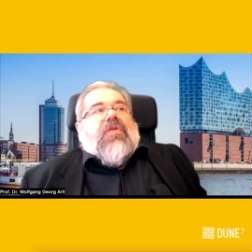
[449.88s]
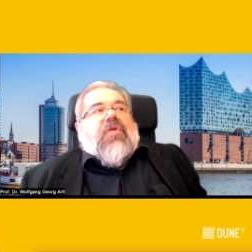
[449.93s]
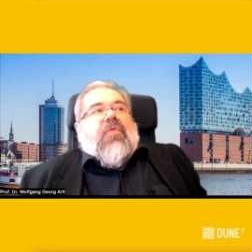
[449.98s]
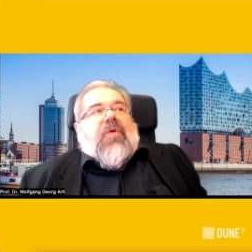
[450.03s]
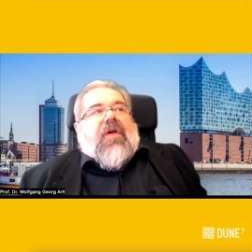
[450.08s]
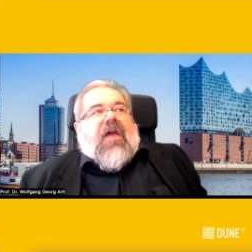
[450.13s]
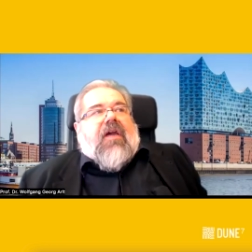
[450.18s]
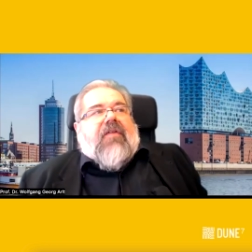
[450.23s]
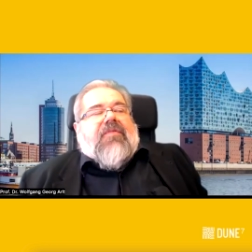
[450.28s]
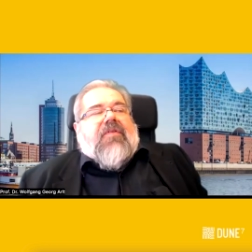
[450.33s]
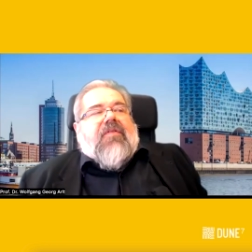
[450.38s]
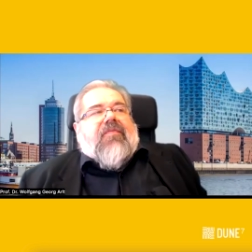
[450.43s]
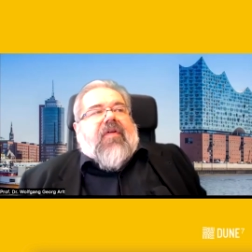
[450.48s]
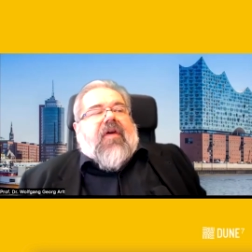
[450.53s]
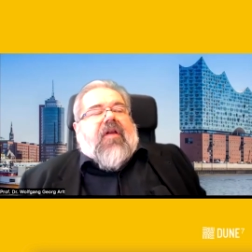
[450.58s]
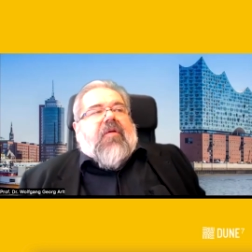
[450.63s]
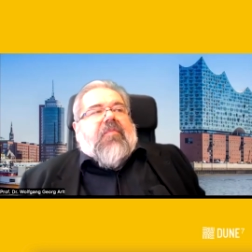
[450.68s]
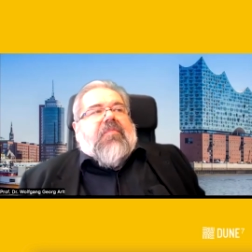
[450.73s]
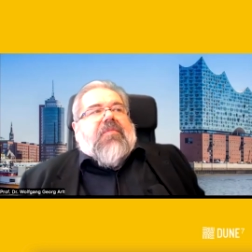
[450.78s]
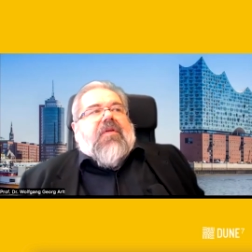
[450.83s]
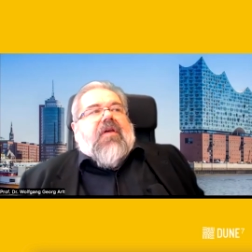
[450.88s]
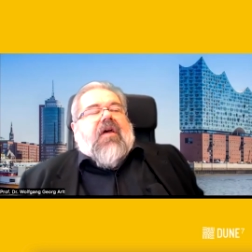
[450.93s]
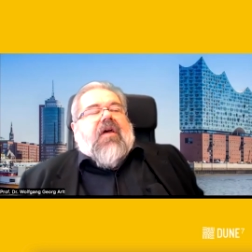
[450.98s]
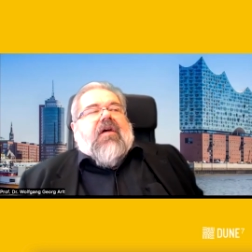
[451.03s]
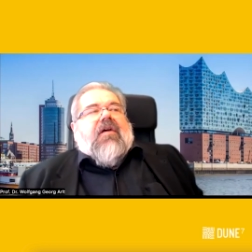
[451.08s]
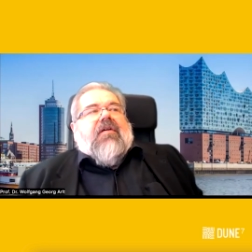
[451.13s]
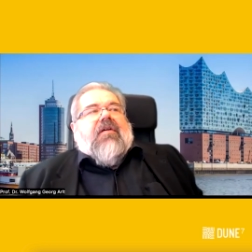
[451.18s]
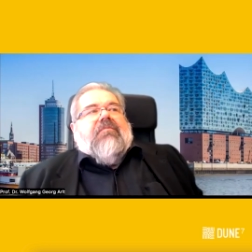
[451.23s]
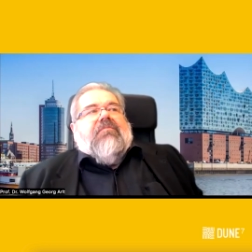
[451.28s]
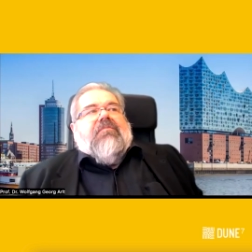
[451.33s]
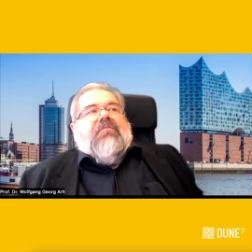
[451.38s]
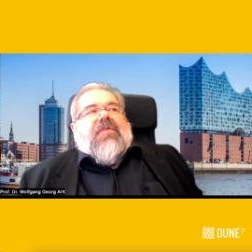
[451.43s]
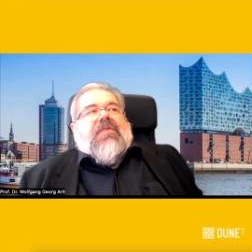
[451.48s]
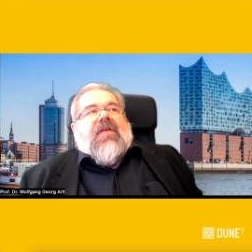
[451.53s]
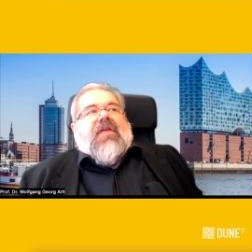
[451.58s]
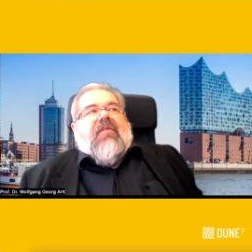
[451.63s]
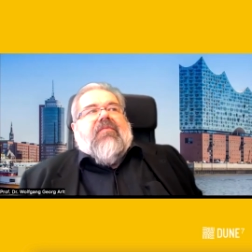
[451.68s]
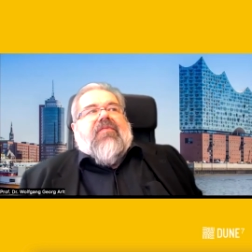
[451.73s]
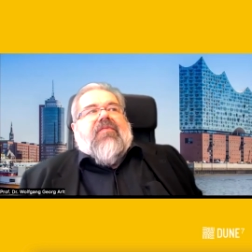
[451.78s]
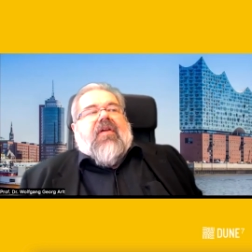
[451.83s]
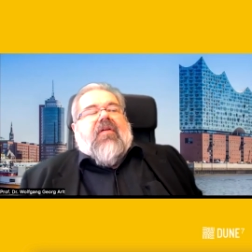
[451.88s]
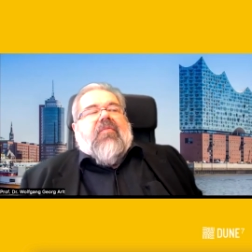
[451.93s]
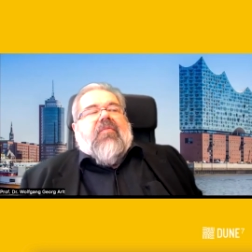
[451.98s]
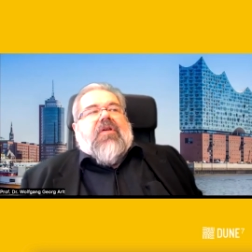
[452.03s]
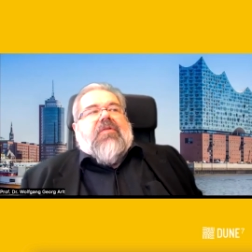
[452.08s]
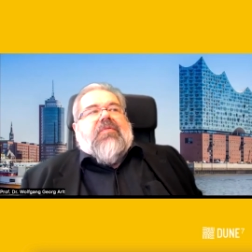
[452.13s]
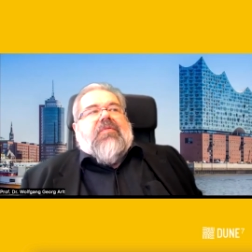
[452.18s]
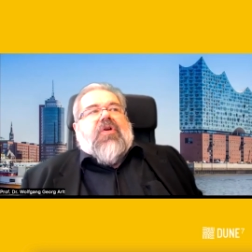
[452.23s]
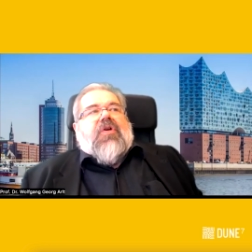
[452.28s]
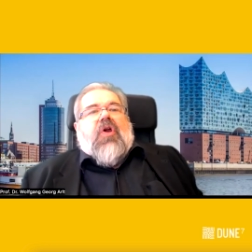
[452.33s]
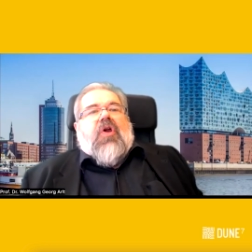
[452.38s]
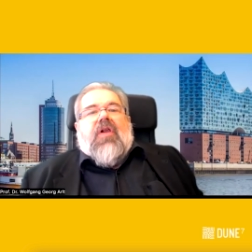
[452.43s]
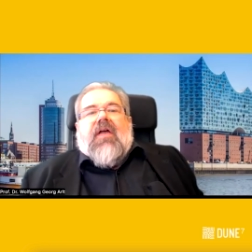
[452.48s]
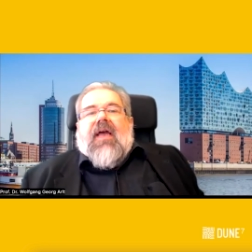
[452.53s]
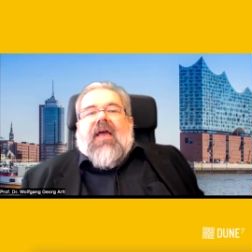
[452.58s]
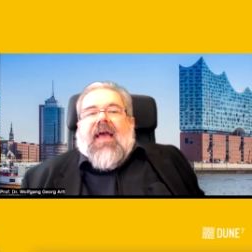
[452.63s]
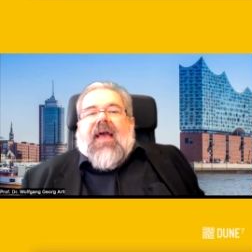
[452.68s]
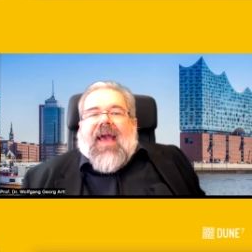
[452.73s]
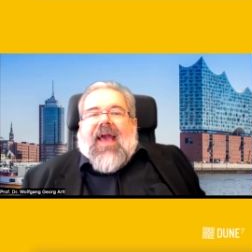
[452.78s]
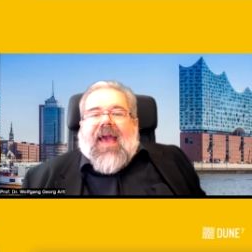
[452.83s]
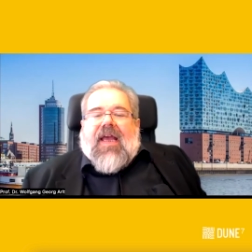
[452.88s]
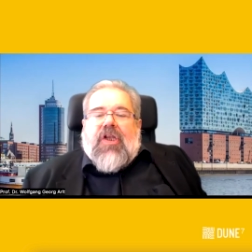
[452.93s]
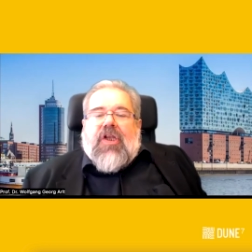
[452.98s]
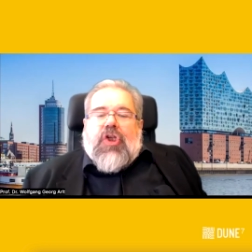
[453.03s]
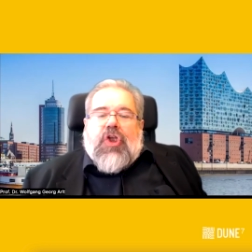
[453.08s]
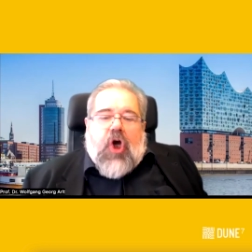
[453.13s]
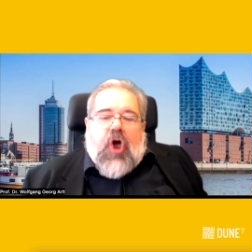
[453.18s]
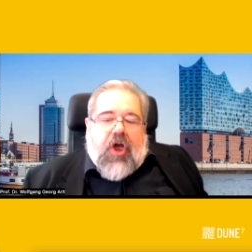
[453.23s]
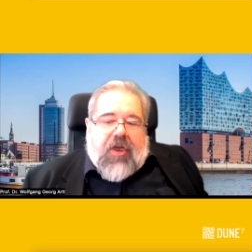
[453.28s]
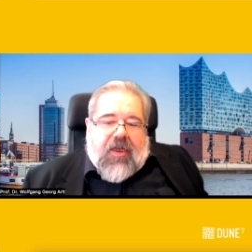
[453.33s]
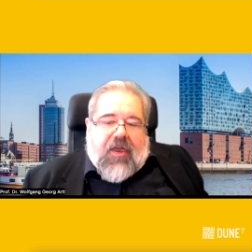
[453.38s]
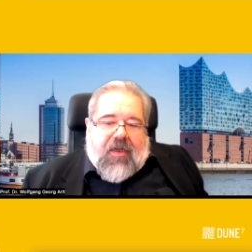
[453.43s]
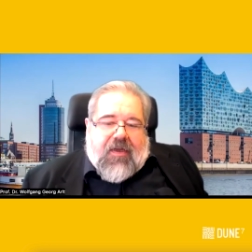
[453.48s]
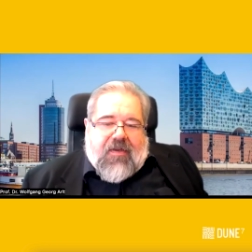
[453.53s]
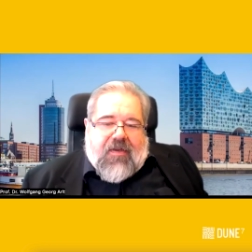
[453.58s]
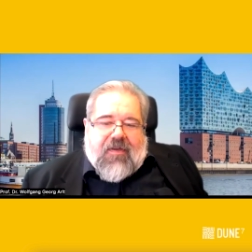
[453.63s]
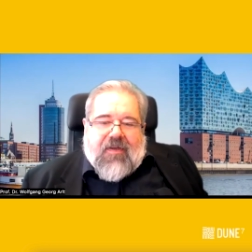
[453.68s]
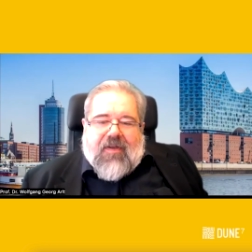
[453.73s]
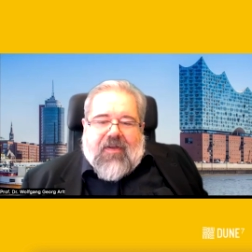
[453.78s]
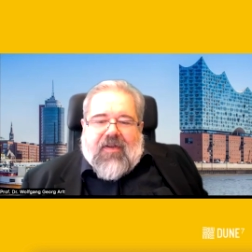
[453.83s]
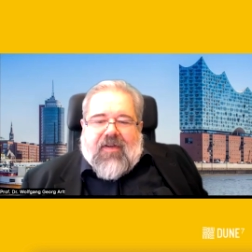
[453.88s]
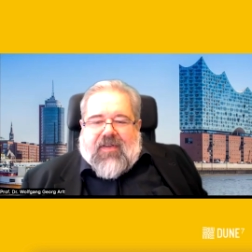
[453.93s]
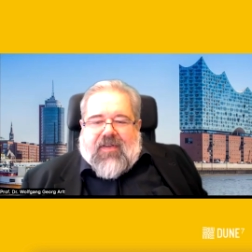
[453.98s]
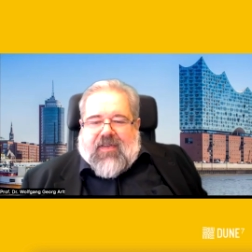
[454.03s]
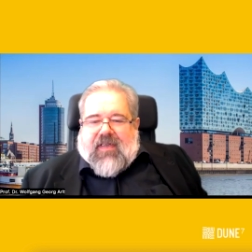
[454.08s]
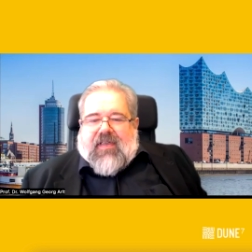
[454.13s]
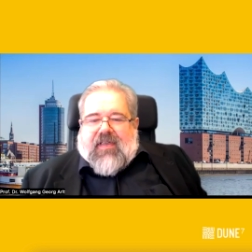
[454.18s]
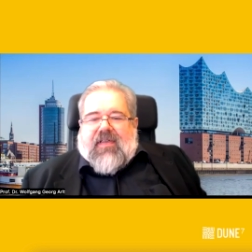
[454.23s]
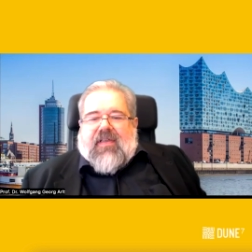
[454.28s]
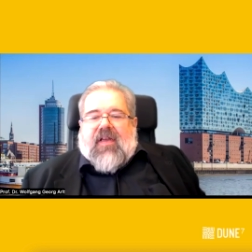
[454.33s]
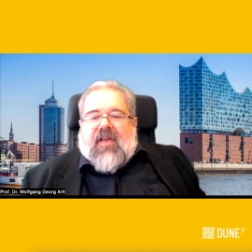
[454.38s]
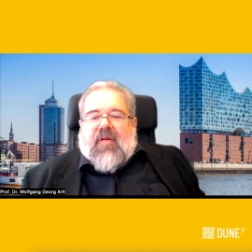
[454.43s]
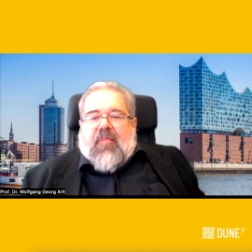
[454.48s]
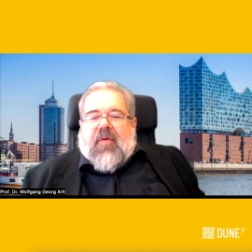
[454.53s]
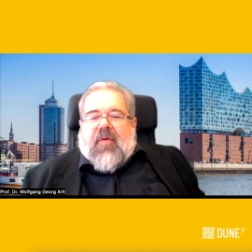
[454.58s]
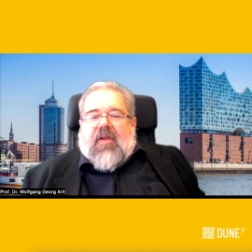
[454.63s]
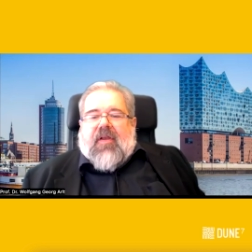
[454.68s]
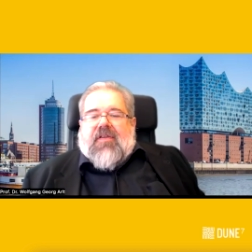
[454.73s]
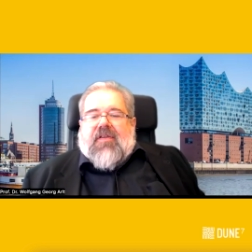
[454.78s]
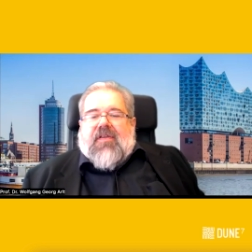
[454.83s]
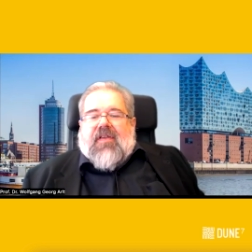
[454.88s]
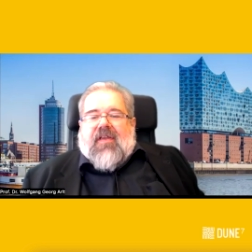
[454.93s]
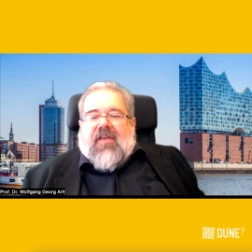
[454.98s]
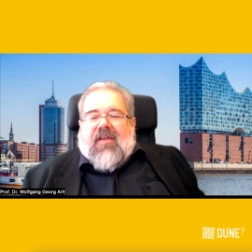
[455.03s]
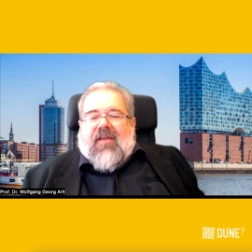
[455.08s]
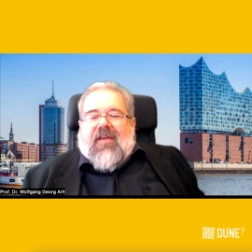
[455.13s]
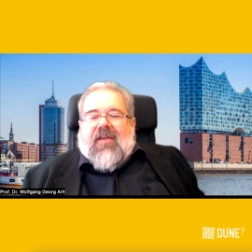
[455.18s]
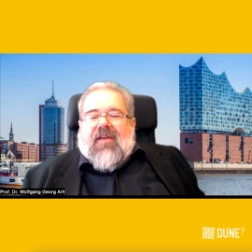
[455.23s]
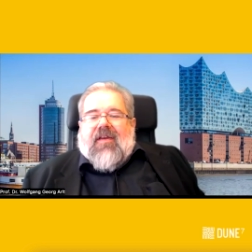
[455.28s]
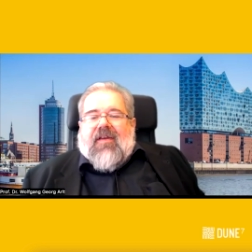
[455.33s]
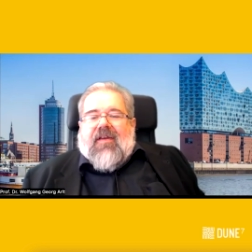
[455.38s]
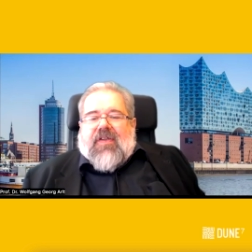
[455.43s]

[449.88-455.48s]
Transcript: we have developed something which we call hedonic sustainability.